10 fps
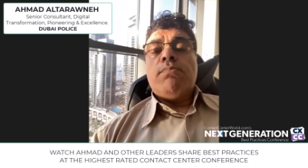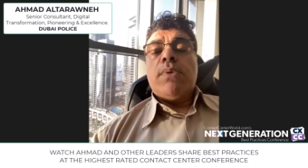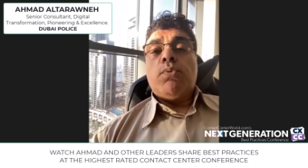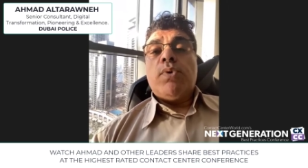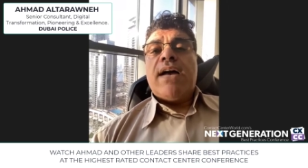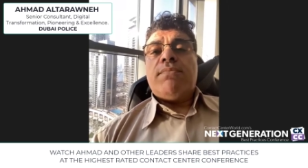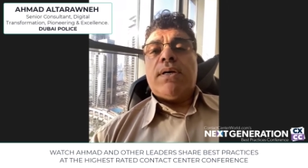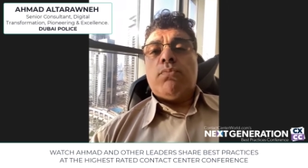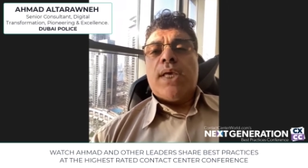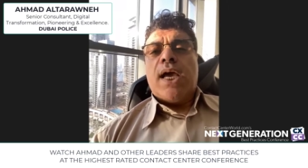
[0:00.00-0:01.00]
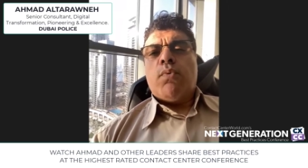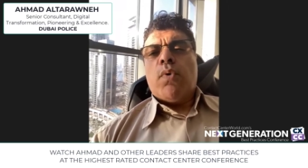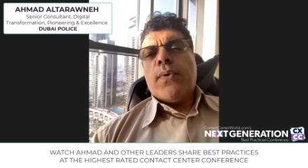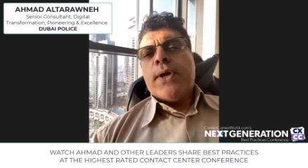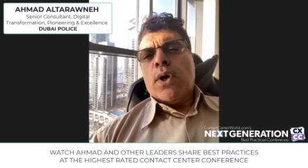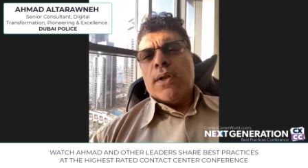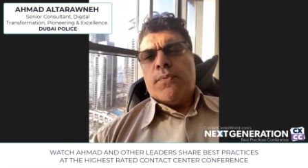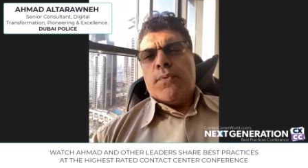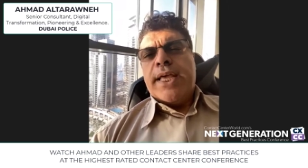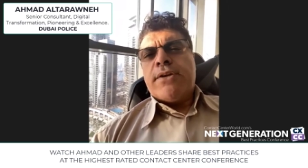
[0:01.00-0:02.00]
we have what we call a
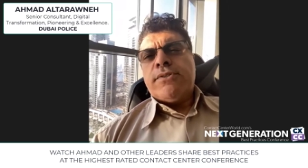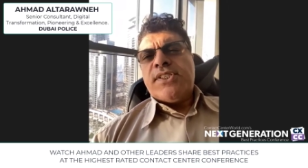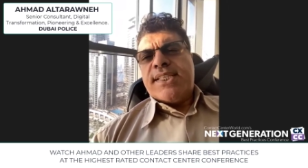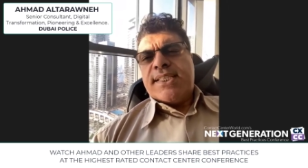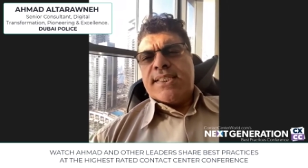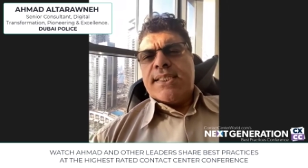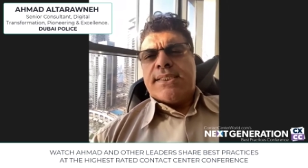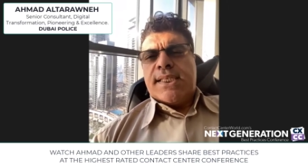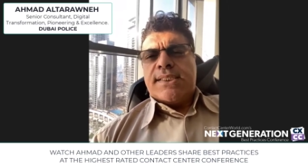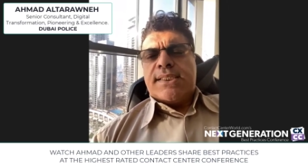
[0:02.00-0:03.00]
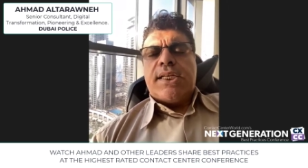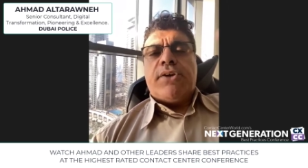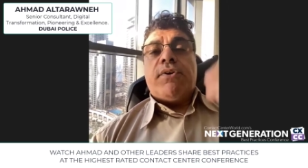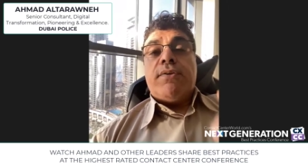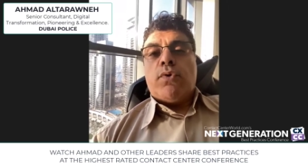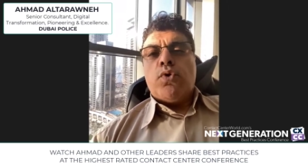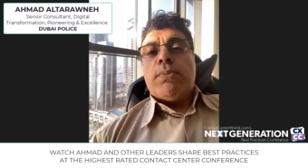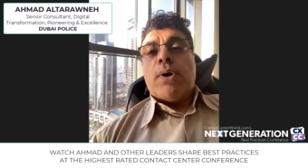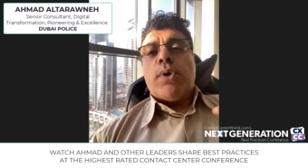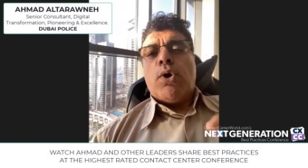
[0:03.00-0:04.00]
360 degree view,
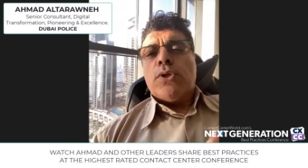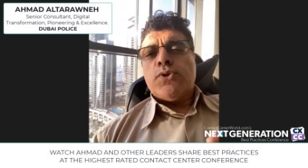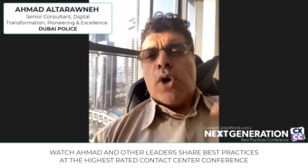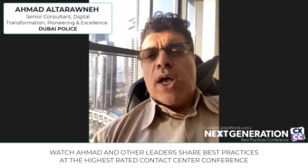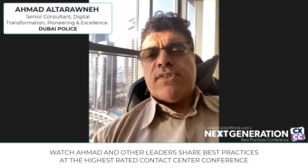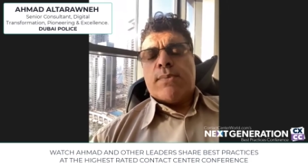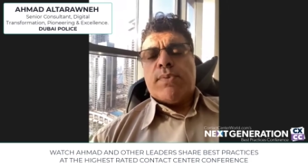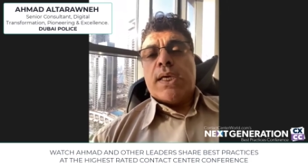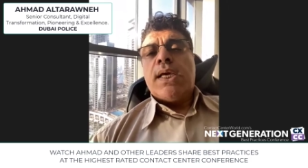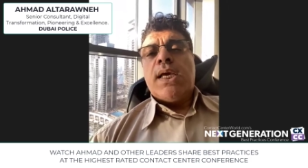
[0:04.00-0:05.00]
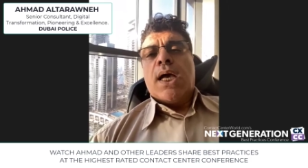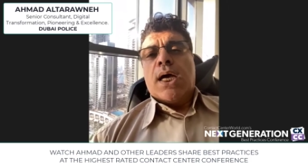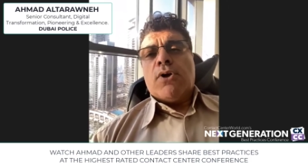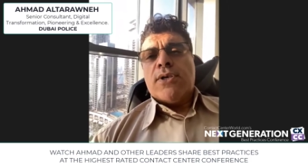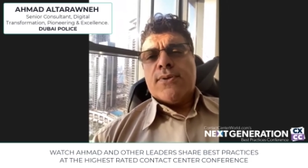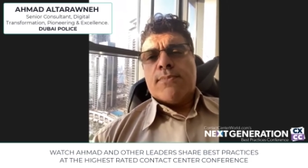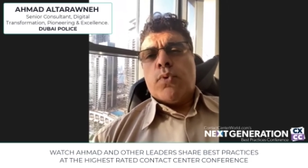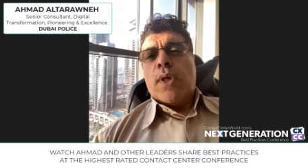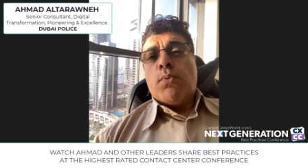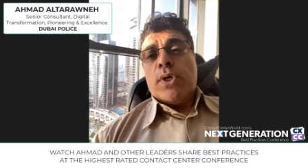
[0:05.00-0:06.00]
but we also have a concept
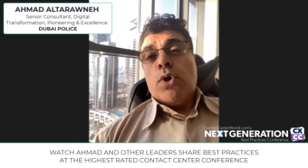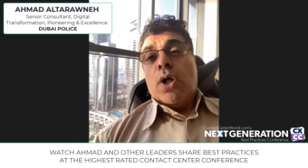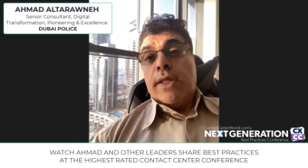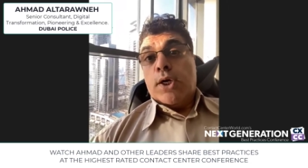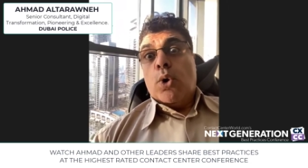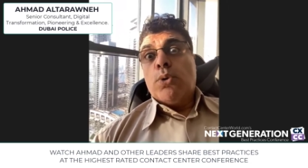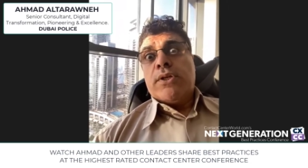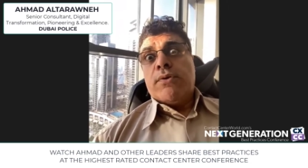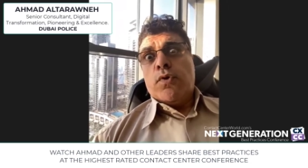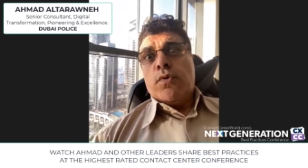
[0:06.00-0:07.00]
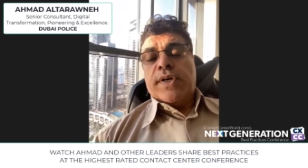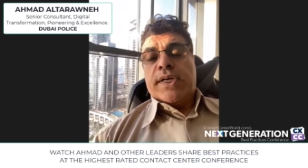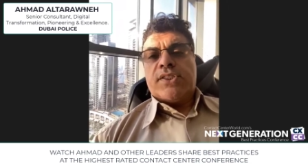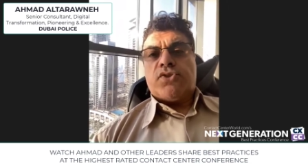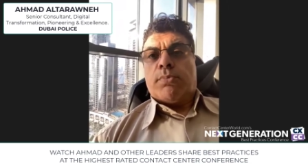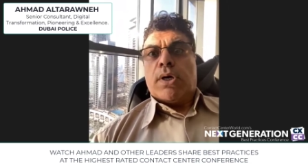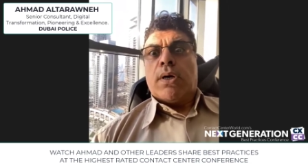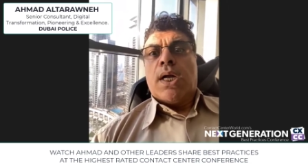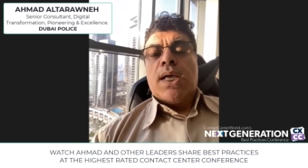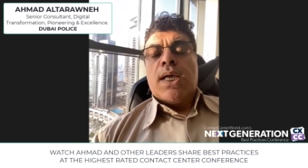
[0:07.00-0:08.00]
that we call the golden view of the customer.
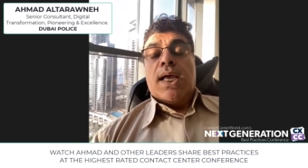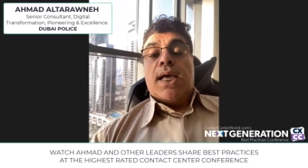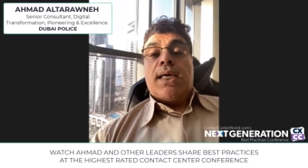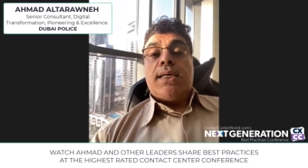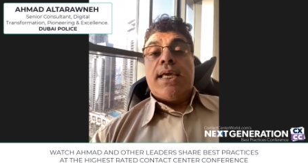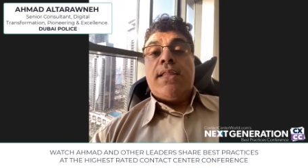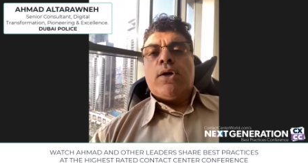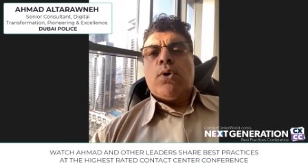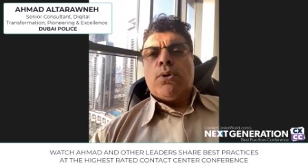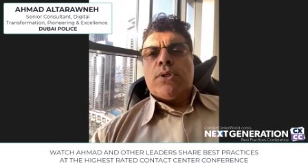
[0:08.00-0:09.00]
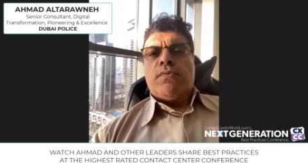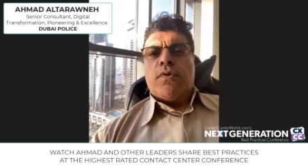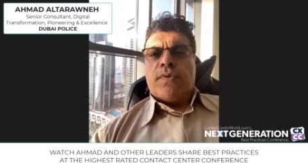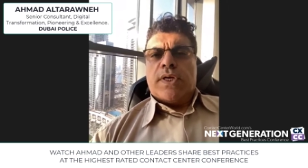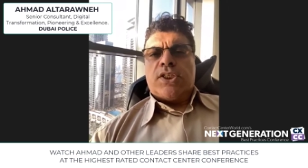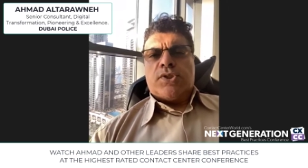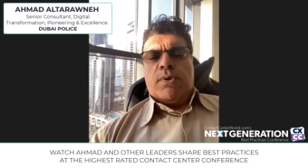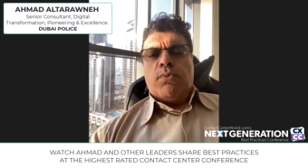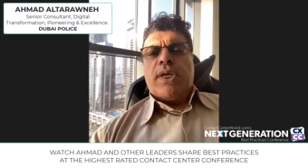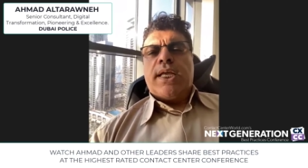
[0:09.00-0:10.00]
And in the golden view of the
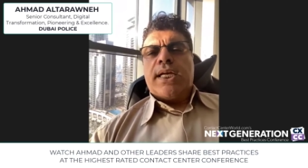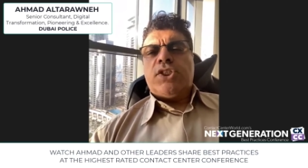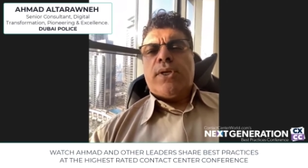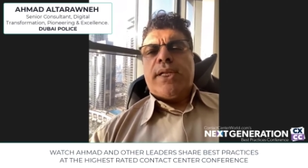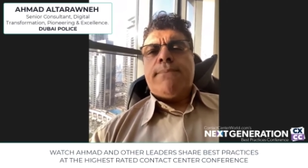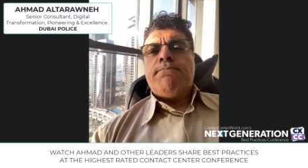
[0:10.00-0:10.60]
customer, we could actually